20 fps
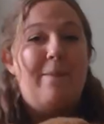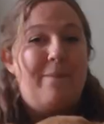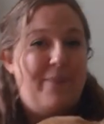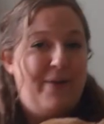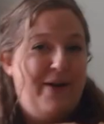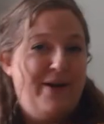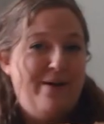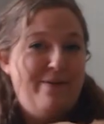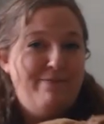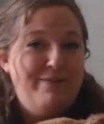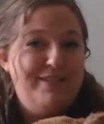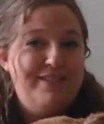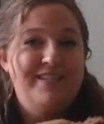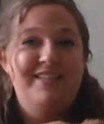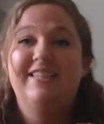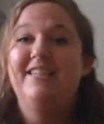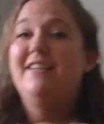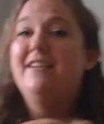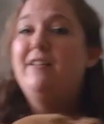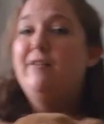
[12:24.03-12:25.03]
Mama's
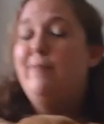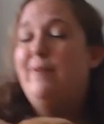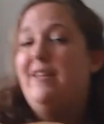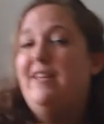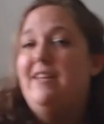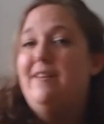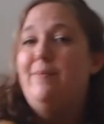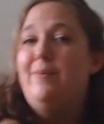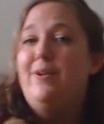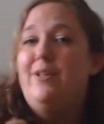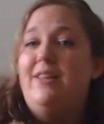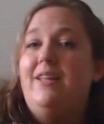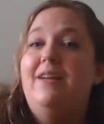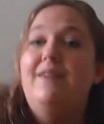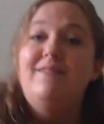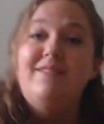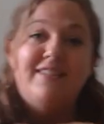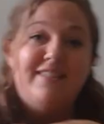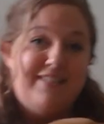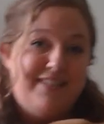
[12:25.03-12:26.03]
little baby
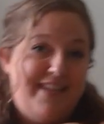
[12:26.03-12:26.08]
loves